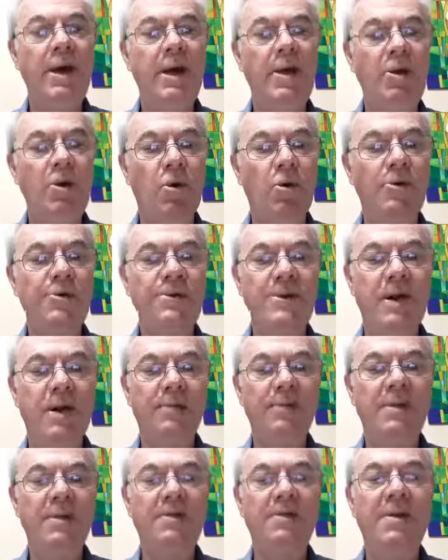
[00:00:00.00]
in your
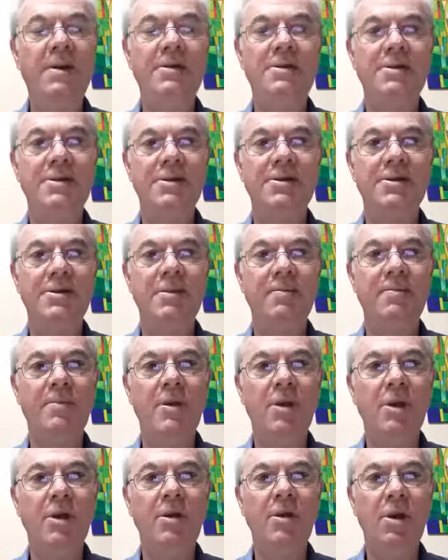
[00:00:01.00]
self-defense system,